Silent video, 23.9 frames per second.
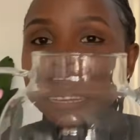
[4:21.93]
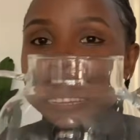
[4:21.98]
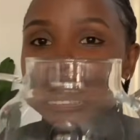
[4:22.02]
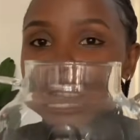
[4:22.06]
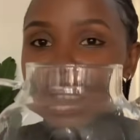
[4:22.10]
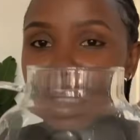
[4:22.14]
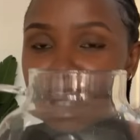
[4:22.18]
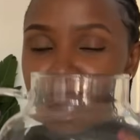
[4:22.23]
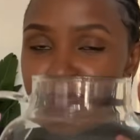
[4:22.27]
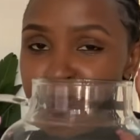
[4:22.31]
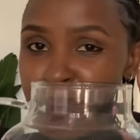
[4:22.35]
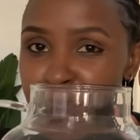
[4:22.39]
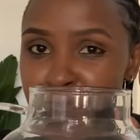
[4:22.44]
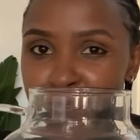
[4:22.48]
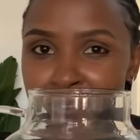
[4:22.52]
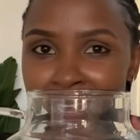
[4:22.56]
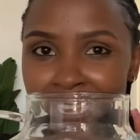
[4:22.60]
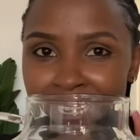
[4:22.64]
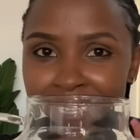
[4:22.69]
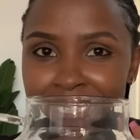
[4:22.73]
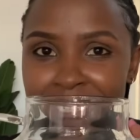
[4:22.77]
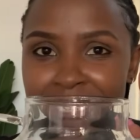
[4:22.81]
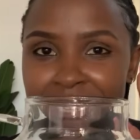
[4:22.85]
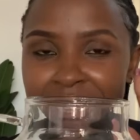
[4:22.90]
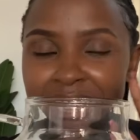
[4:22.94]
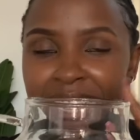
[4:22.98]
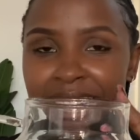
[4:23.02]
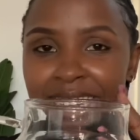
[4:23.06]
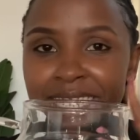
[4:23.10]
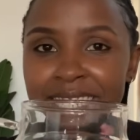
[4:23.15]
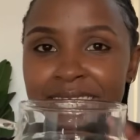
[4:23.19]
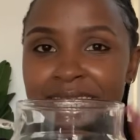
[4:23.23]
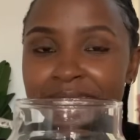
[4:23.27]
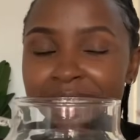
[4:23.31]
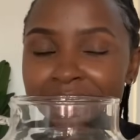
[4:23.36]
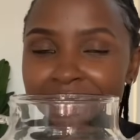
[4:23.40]
The fact
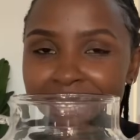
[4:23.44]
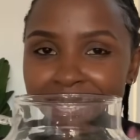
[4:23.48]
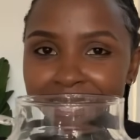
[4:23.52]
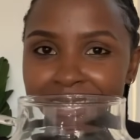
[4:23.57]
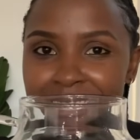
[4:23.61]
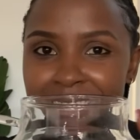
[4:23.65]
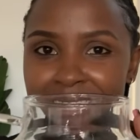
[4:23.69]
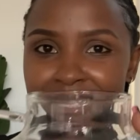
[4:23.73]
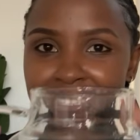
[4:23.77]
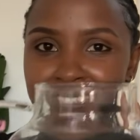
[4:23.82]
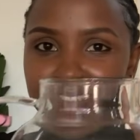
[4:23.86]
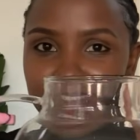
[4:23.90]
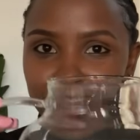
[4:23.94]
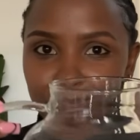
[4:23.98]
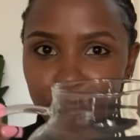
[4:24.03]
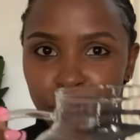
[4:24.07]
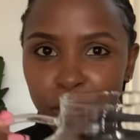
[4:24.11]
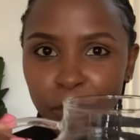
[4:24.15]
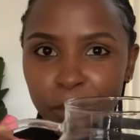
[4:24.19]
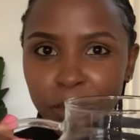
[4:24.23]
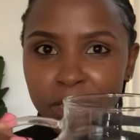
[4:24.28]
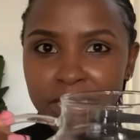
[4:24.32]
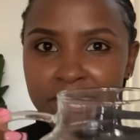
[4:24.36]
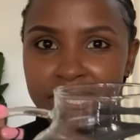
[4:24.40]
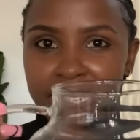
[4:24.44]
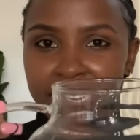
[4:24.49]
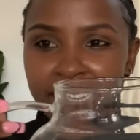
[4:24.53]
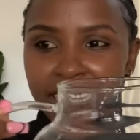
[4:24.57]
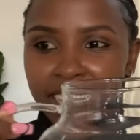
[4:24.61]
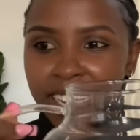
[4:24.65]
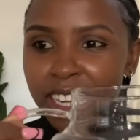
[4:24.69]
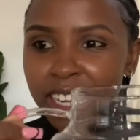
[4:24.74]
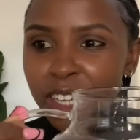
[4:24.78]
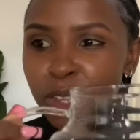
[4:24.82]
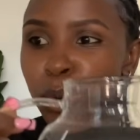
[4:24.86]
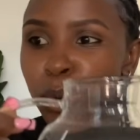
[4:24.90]
that this teapot,
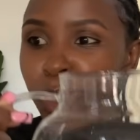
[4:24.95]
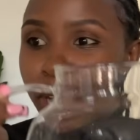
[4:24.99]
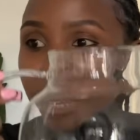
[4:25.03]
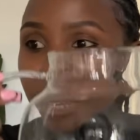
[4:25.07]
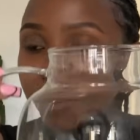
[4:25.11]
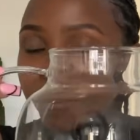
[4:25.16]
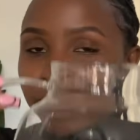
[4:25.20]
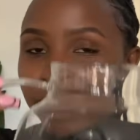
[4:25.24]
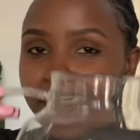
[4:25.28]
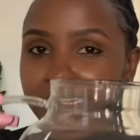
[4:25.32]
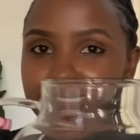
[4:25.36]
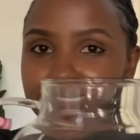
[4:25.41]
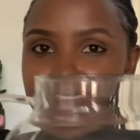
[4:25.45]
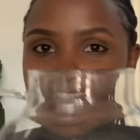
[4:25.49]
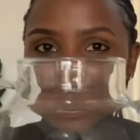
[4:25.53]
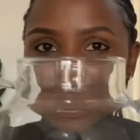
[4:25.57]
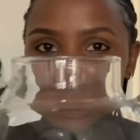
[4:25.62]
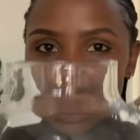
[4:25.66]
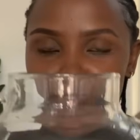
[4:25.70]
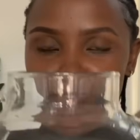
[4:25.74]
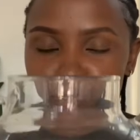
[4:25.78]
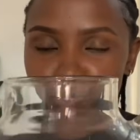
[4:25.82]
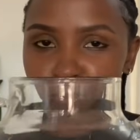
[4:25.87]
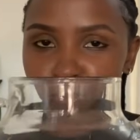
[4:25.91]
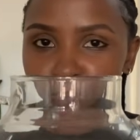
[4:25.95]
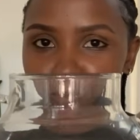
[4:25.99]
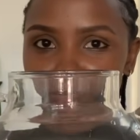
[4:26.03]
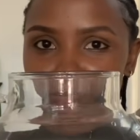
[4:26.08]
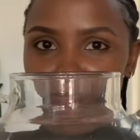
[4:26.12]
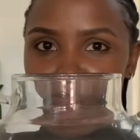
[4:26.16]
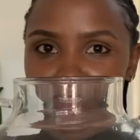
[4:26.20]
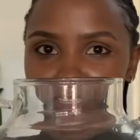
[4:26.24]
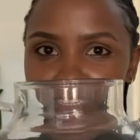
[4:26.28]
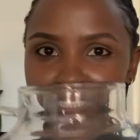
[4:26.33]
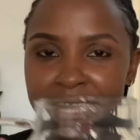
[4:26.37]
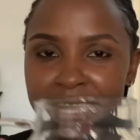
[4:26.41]
like, you can place it on top
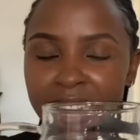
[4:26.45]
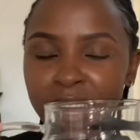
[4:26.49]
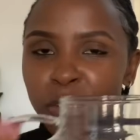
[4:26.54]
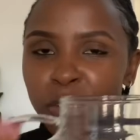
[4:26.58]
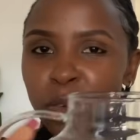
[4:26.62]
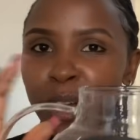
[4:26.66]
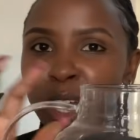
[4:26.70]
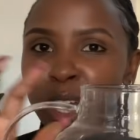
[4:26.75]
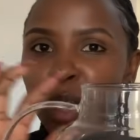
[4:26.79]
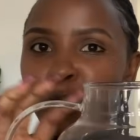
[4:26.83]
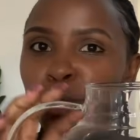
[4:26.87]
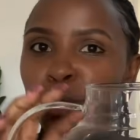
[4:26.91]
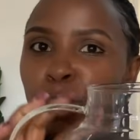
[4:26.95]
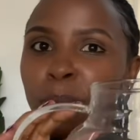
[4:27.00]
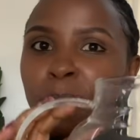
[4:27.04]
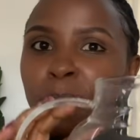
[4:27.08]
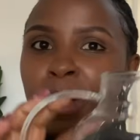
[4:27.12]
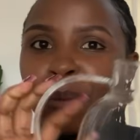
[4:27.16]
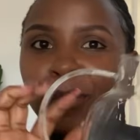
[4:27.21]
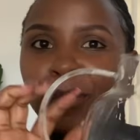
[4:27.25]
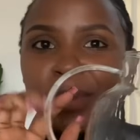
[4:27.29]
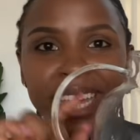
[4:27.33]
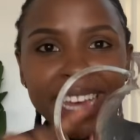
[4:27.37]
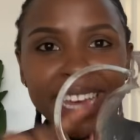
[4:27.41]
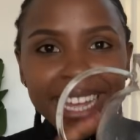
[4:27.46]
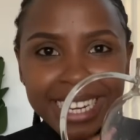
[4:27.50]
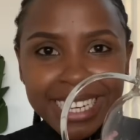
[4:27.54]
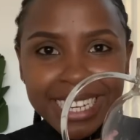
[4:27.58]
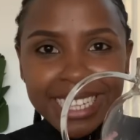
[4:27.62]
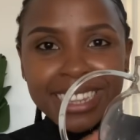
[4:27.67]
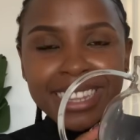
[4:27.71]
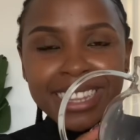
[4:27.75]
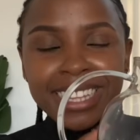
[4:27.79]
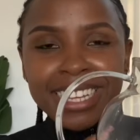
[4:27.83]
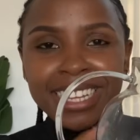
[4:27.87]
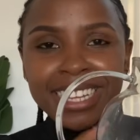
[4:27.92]
of heat and you can warm up
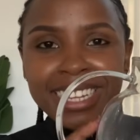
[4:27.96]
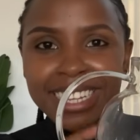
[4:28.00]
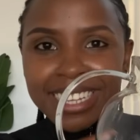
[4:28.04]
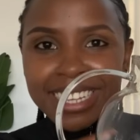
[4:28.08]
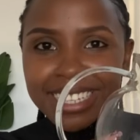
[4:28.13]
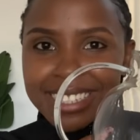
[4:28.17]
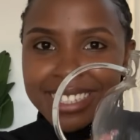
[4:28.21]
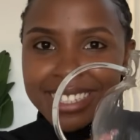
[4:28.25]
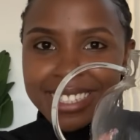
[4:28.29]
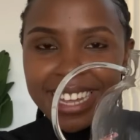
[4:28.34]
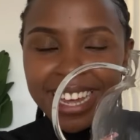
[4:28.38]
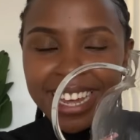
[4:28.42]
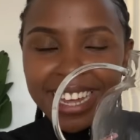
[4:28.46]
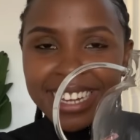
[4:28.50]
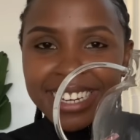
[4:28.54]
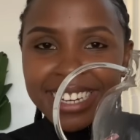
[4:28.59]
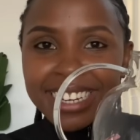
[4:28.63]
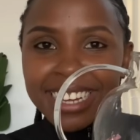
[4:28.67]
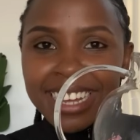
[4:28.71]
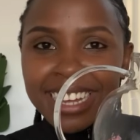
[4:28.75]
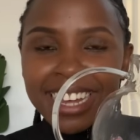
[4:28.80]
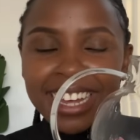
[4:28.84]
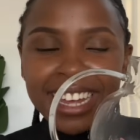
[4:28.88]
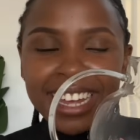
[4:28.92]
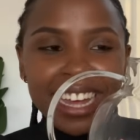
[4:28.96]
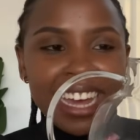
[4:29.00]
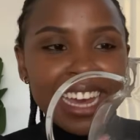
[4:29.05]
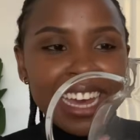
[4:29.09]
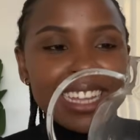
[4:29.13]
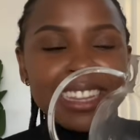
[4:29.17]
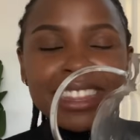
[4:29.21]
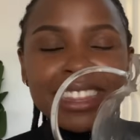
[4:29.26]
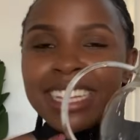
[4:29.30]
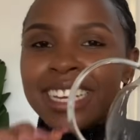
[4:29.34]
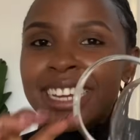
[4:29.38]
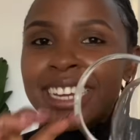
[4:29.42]
anything inside,
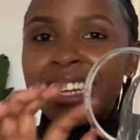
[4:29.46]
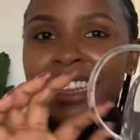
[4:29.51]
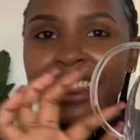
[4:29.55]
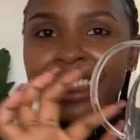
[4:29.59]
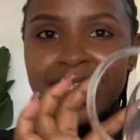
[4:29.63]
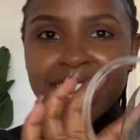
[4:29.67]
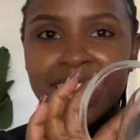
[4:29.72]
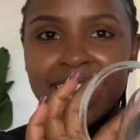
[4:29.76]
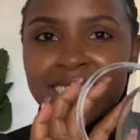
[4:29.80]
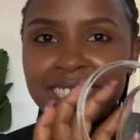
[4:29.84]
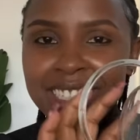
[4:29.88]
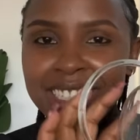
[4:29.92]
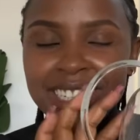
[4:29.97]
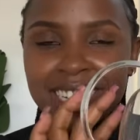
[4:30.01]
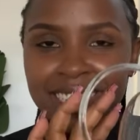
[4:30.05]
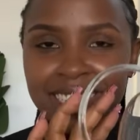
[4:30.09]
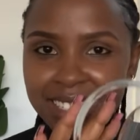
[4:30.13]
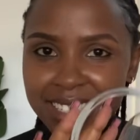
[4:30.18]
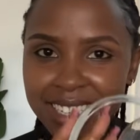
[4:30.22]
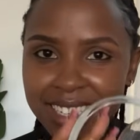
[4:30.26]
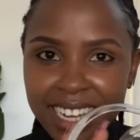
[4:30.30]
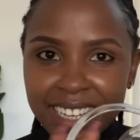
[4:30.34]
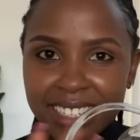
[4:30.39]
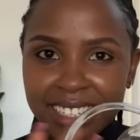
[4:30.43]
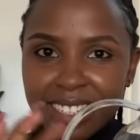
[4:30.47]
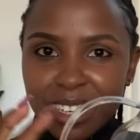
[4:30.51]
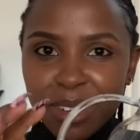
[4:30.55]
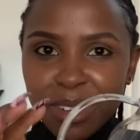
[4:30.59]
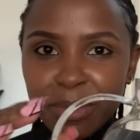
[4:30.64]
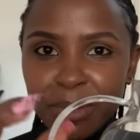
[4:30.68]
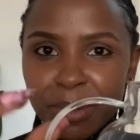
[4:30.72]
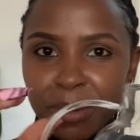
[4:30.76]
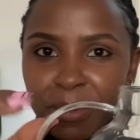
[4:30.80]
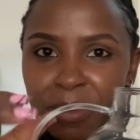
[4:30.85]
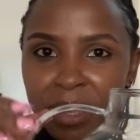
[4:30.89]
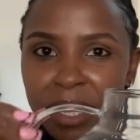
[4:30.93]
I think that just does it
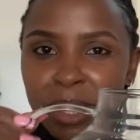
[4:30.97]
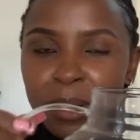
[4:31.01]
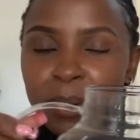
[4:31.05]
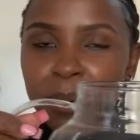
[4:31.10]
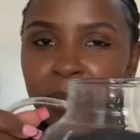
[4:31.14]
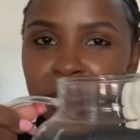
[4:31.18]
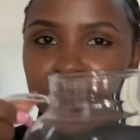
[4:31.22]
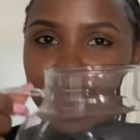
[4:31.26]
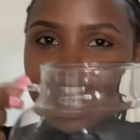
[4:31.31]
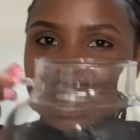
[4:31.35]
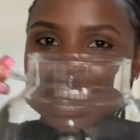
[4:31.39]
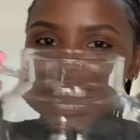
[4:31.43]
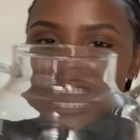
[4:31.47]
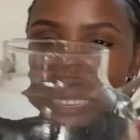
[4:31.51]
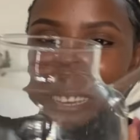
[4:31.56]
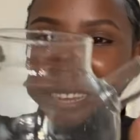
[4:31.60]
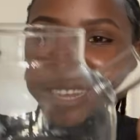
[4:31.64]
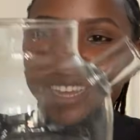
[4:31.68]
for me, because